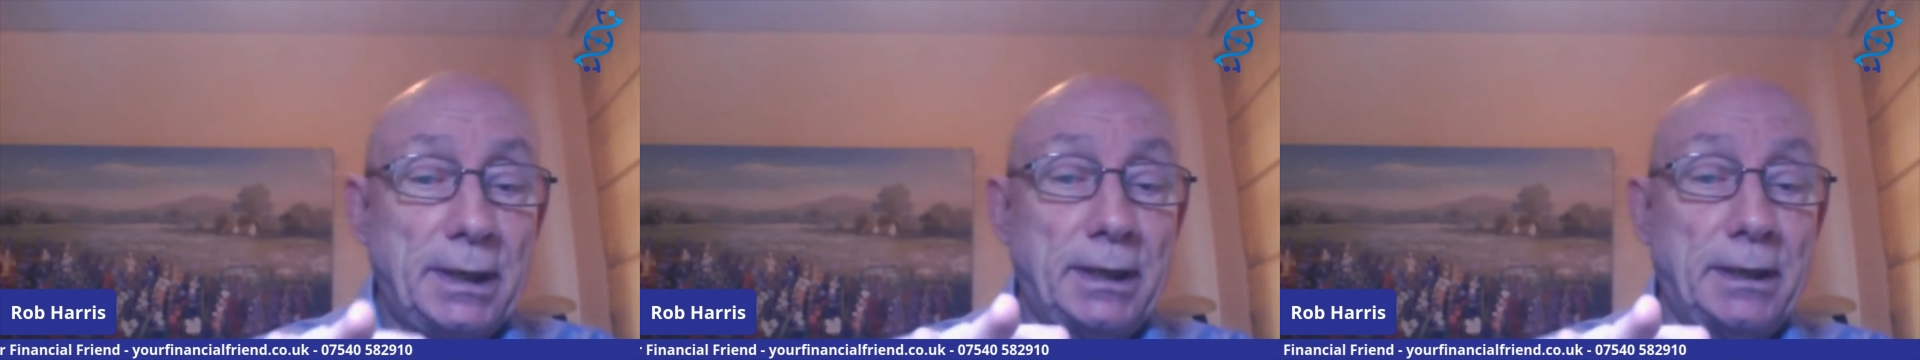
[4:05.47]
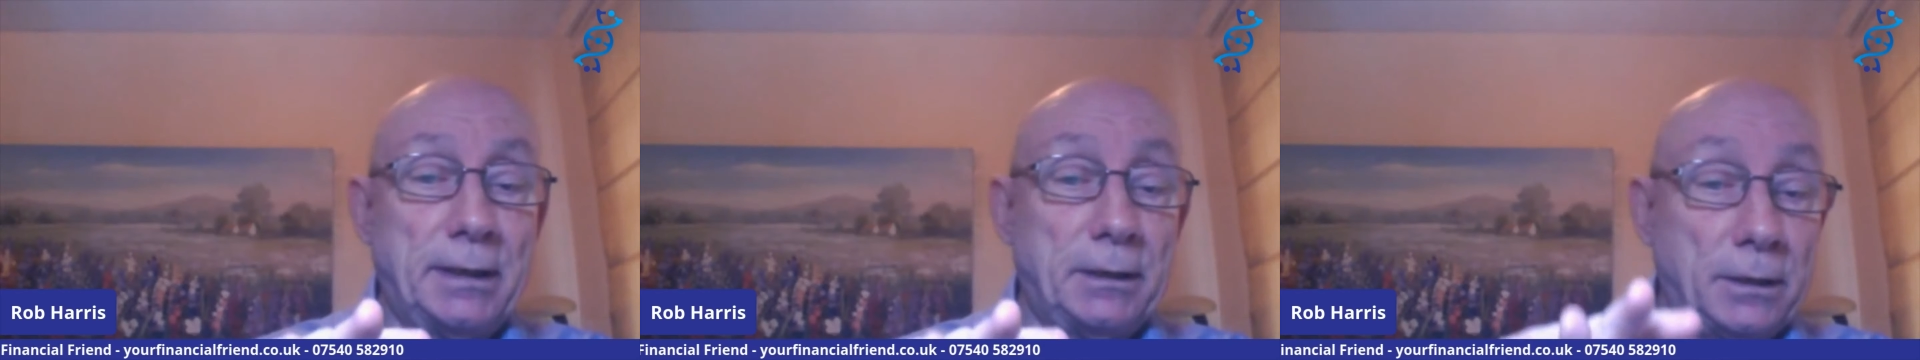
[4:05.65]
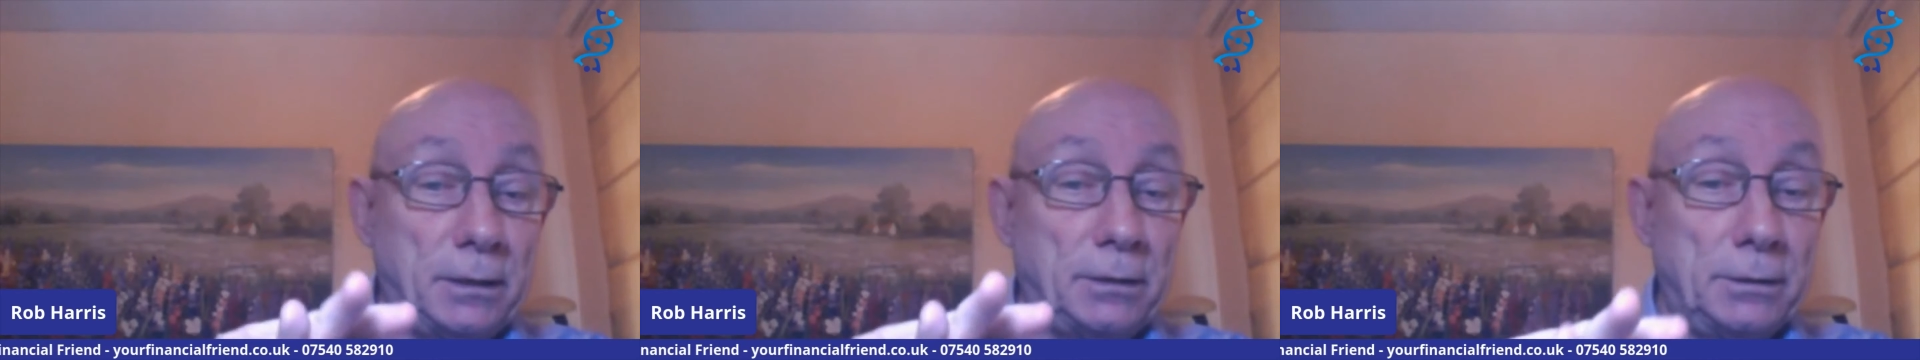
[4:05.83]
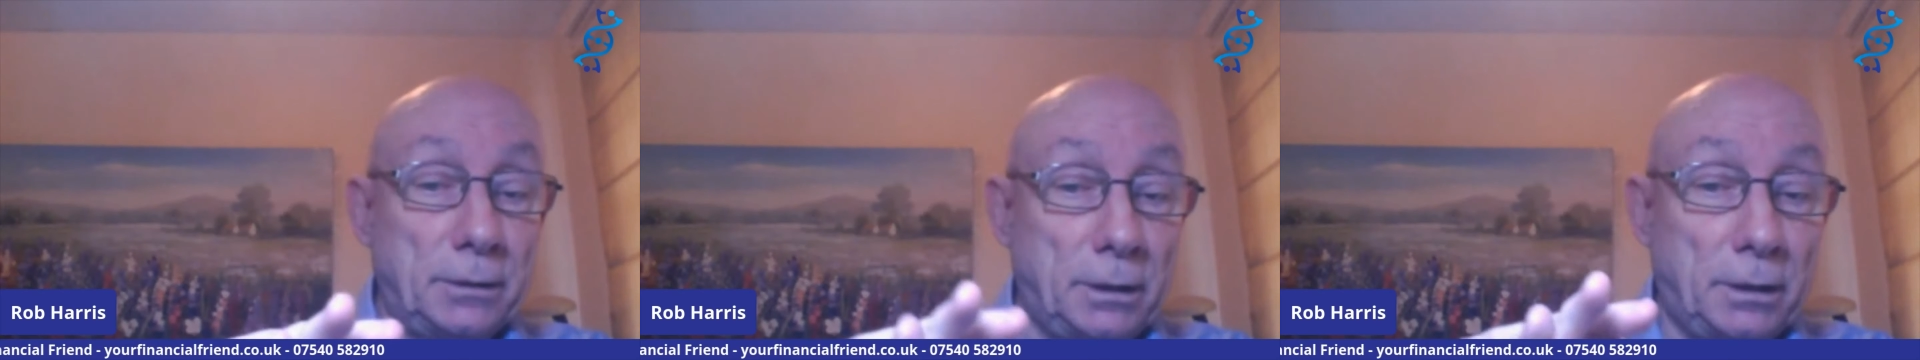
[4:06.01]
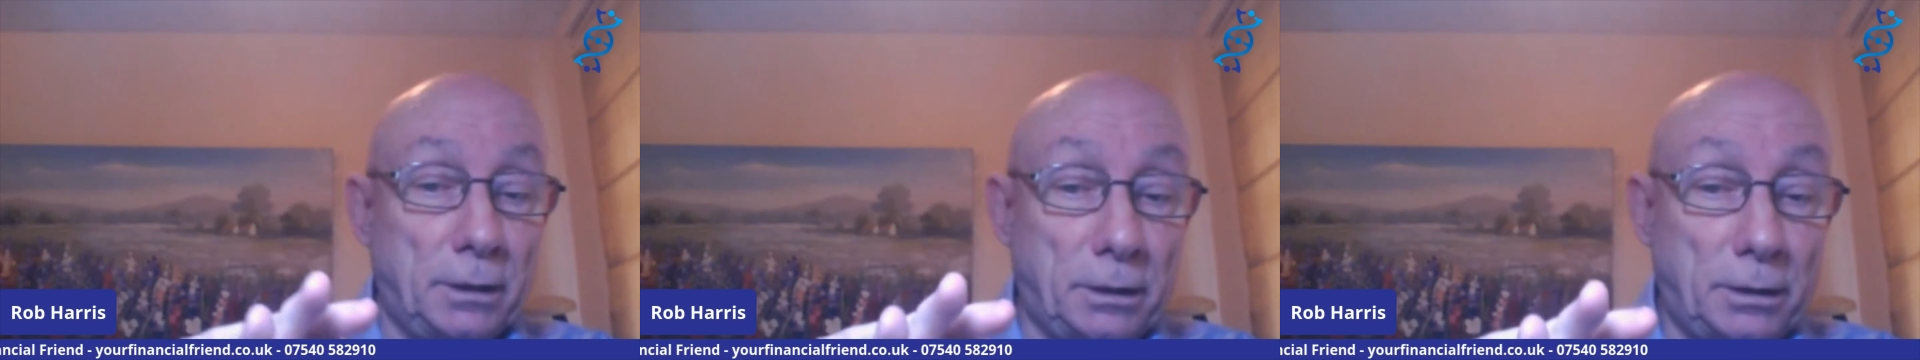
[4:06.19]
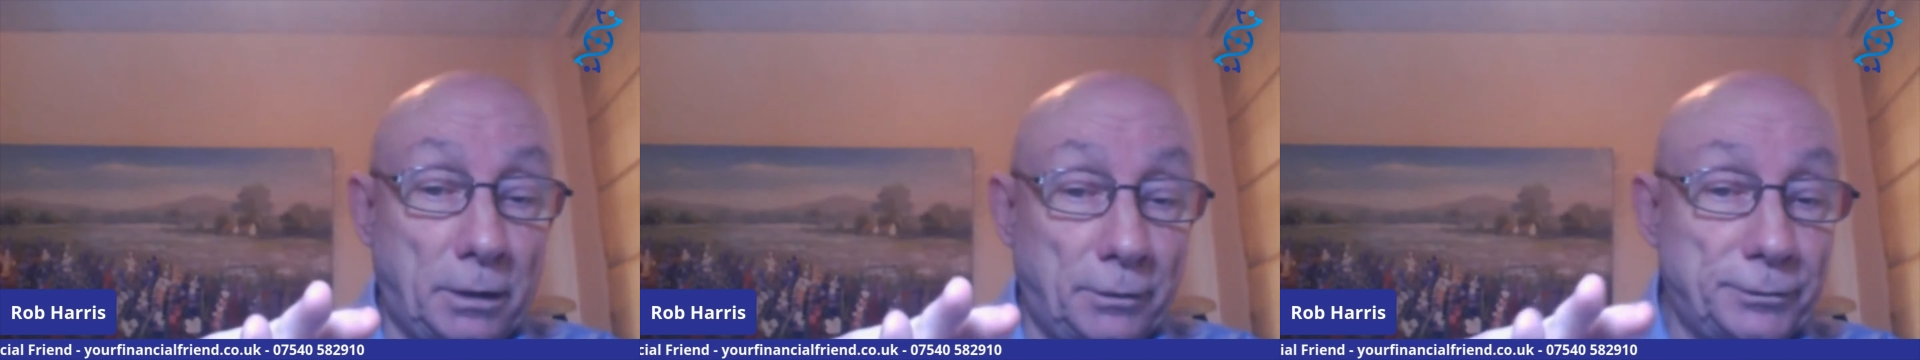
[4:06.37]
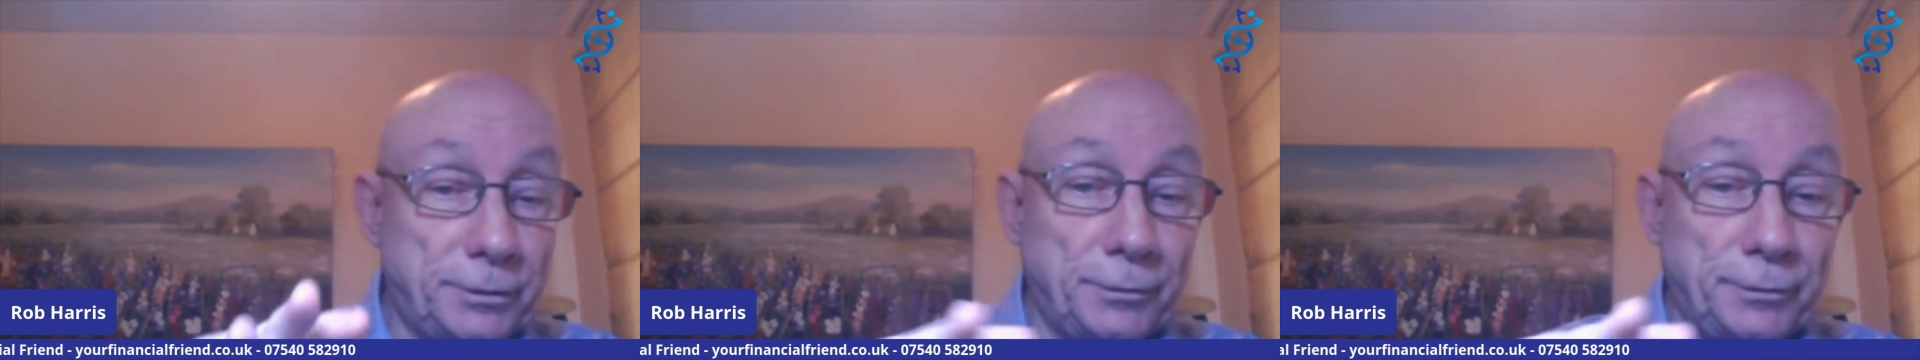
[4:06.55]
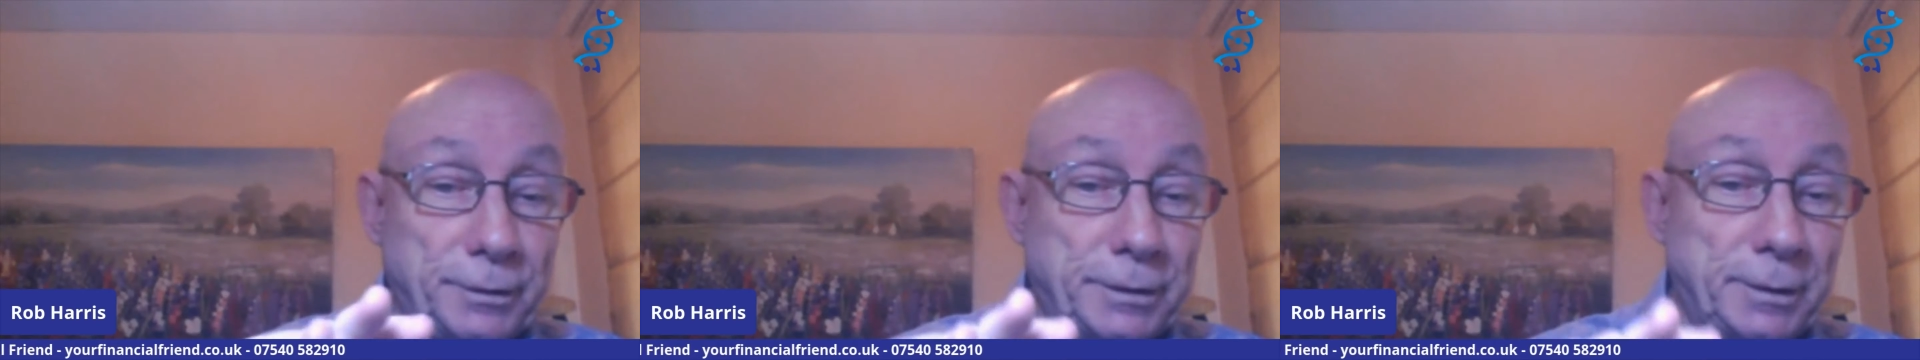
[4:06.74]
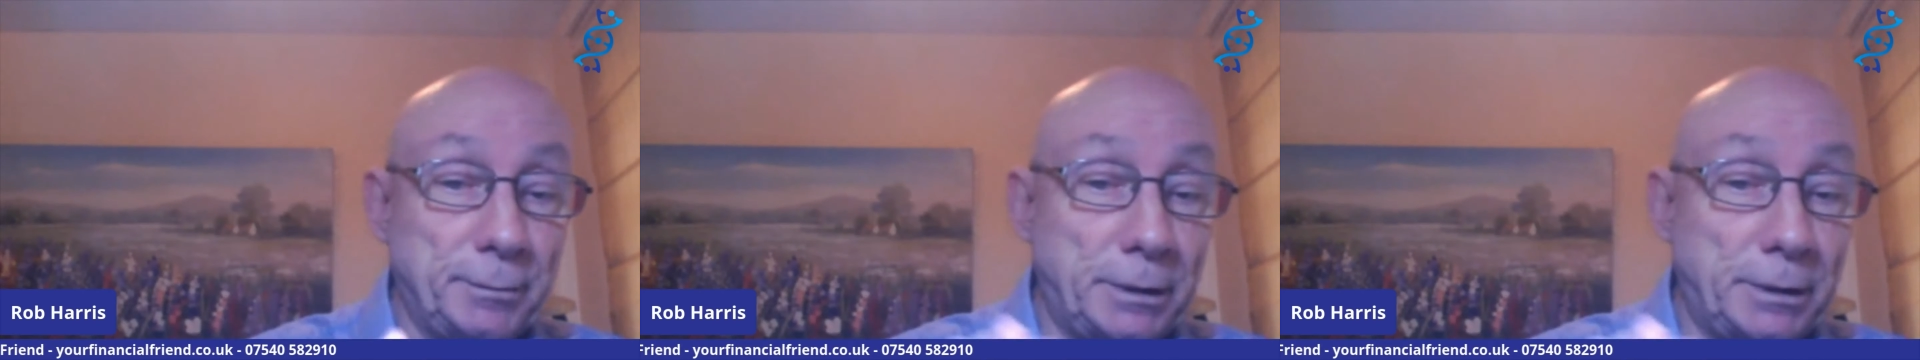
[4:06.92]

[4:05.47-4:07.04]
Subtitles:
of different